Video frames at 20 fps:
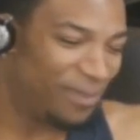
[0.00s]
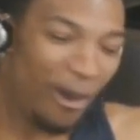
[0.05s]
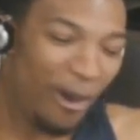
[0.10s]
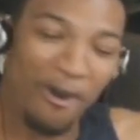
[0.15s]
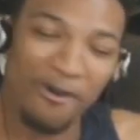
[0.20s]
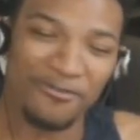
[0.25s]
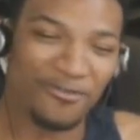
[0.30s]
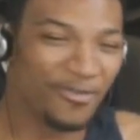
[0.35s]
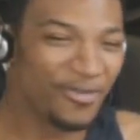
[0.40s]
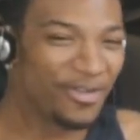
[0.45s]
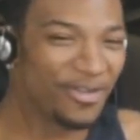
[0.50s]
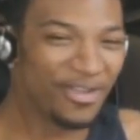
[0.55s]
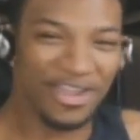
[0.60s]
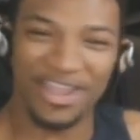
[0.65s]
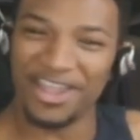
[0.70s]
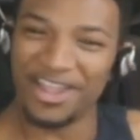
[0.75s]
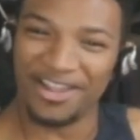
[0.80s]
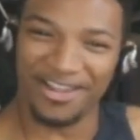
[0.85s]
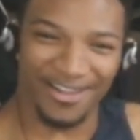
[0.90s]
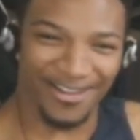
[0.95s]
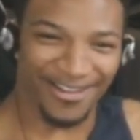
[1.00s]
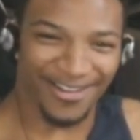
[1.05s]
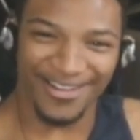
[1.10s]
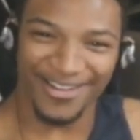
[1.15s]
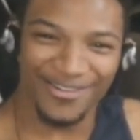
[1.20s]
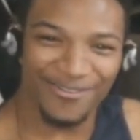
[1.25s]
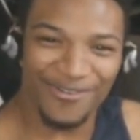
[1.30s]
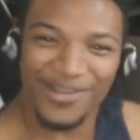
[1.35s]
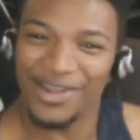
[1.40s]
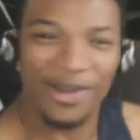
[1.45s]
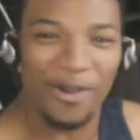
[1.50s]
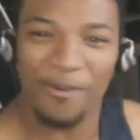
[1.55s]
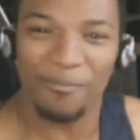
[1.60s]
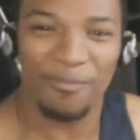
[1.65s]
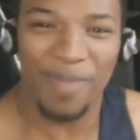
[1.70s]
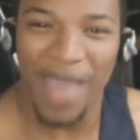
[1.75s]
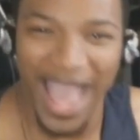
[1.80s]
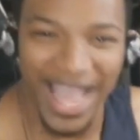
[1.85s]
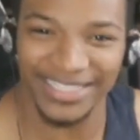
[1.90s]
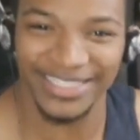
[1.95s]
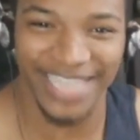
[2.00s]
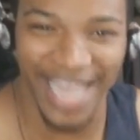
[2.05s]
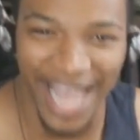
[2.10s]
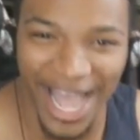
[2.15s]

over here, we don't back